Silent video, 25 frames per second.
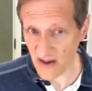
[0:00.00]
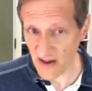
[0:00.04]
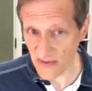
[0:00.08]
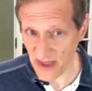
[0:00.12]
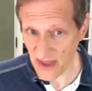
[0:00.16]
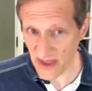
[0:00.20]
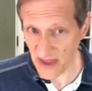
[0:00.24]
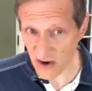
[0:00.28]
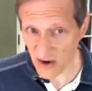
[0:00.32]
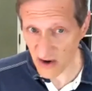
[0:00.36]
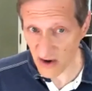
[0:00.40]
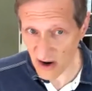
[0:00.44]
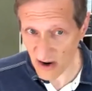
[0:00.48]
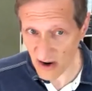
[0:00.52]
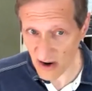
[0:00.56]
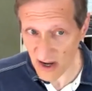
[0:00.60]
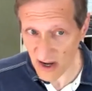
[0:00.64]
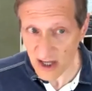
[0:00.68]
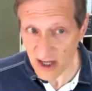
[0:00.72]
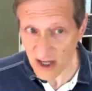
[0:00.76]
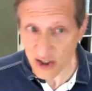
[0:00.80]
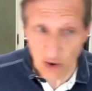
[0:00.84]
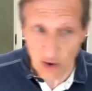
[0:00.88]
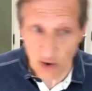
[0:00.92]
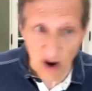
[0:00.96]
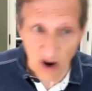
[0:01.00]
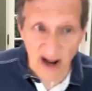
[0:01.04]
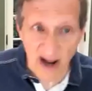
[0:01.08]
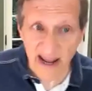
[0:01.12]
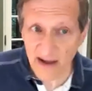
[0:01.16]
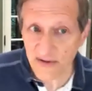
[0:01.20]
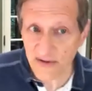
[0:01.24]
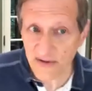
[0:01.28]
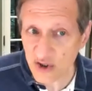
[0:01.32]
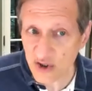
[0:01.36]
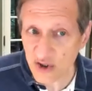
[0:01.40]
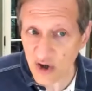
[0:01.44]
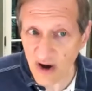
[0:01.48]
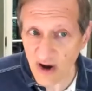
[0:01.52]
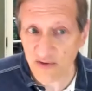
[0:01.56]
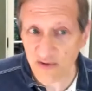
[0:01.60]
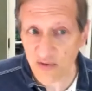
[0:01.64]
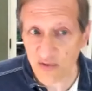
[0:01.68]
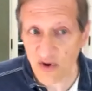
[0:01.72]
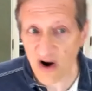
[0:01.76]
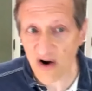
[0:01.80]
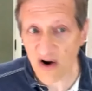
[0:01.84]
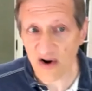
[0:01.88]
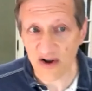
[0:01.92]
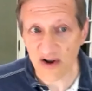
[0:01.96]
are trying out the
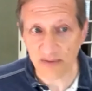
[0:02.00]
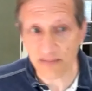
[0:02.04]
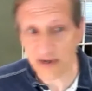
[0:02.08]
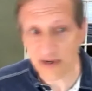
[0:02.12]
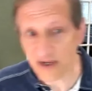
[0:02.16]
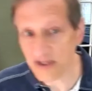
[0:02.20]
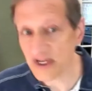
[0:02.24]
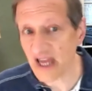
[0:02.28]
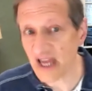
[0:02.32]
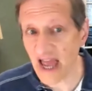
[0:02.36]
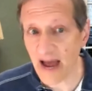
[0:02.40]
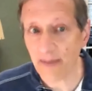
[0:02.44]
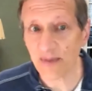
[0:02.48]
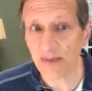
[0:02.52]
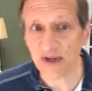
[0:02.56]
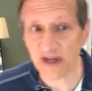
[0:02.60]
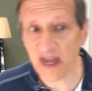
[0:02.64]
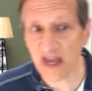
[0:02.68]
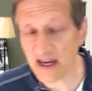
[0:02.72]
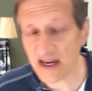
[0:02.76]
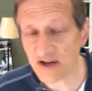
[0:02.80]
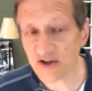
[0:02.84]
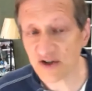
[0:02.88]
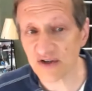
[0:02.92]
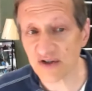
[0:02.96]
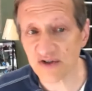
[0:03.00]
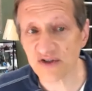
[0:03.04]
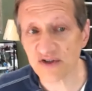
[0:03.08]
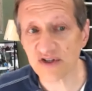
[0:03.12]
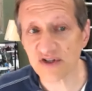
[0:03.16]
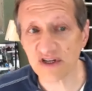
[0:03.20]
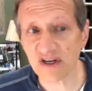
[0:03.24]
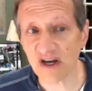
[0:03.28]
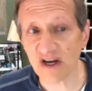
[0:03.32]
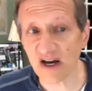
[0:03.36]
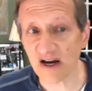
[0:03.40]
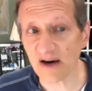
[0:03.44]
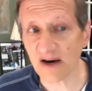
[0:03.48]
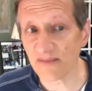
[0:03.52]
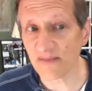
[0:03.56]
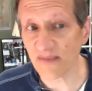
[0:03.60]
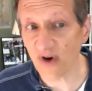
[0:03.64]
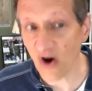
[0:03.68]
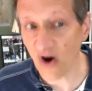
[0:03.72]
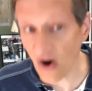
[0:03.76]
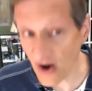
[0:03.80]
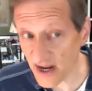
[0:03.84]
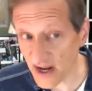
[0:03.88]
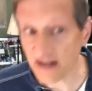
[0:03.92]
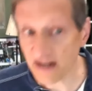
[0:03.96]
software and building applications
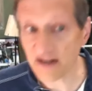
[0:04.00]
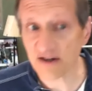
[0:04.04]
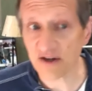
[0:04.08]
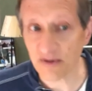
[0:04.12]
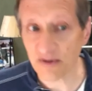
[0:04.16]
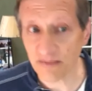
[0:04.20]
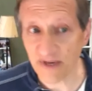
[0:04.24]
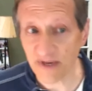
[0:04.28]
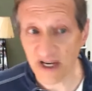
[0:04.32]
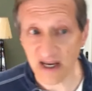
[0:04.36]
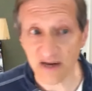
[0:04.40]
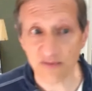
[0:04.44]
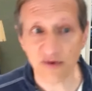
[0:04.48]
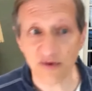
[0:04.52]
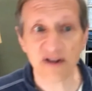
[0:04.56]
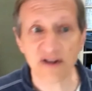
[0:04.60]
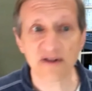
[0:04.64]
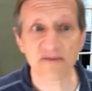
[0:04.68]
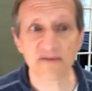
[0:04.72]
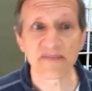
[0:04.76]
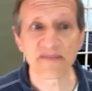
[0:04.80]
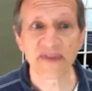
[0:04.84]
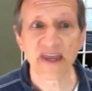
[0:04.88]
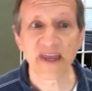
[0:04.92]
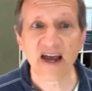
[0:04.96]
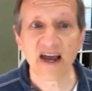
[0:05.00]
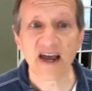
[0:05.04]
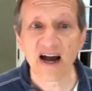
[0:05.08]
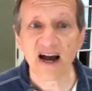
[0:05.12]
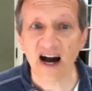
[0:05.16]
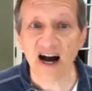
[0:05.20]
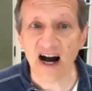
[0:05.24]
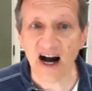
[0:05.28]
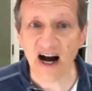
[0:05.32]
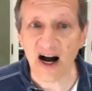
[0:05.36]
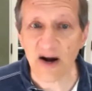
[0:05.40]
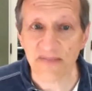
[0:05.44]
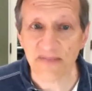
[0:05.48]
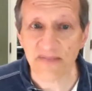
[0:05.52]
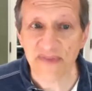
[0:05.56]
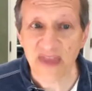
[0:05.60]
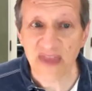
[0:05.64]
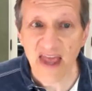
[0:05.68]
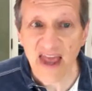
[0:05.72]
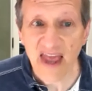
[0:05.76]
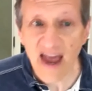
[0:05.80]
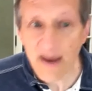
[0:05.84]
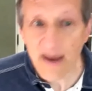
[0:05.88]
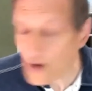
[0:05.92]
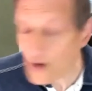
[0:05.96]
on it to begin with. And
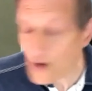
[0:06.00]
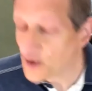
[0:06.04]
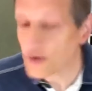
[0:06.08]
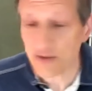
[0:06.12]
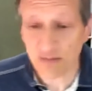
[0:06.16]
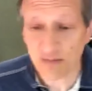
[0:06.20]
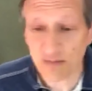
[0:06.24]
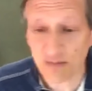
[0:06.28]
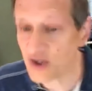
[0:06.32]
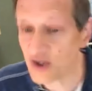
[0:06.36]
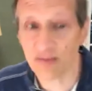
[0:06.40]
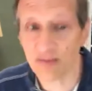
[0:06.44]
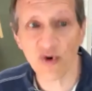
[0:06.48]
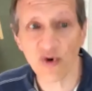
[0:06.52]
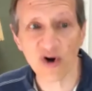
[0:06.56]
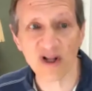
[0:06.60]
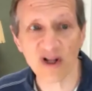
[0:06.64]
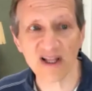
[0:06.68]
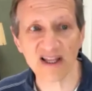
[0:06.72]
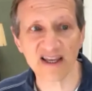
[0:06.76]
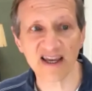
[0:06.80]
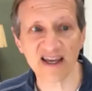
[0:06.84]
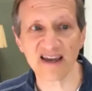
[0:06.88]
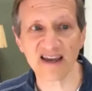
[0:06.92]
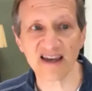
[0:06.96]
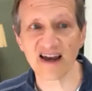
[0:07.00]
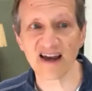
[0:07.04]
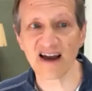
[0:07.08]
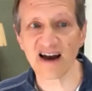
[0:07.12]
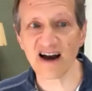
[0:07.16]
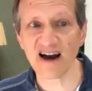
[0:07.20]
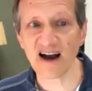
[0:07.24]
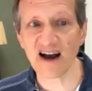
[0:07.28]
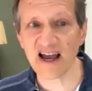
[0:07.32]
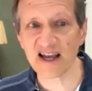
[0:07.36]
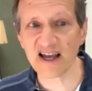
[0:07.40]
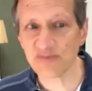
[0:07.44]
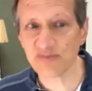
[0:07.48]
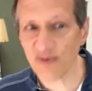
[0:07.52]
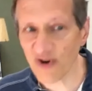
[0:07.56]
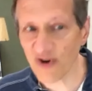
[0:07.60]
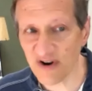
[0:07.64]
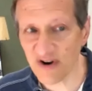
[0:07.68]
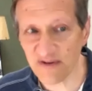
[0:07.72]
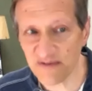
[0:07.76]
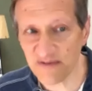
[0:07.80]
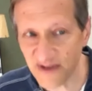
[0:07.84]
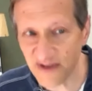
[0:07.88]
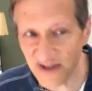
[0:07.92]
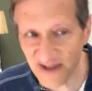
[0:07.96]
most importantly, as
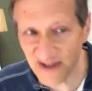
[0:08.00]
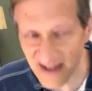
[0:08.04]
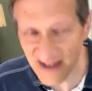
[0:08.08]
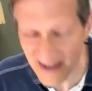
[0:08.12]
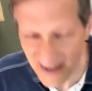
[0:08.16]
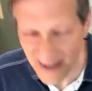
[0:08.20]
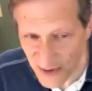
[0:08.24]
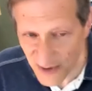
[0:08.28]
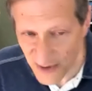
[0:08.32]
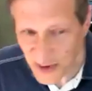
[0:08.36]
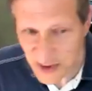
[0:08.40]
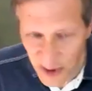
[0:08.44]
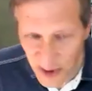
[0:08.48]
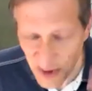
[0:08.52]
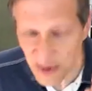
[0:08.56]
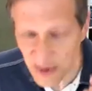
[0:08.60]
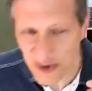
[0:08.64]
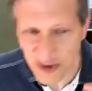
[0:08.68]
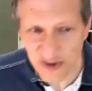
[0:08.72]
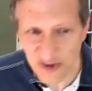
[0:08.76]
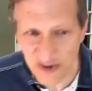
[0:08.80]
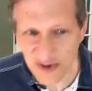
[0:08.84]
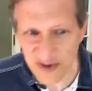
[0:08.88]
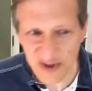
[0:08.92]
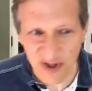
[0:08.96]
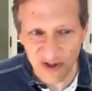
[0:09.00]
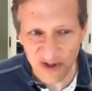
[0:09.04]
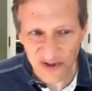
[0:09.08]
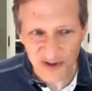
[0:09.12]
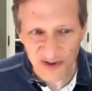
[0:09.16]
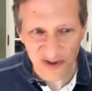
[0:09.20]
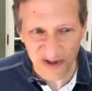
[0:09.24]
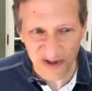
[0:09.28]
part of the institutions, the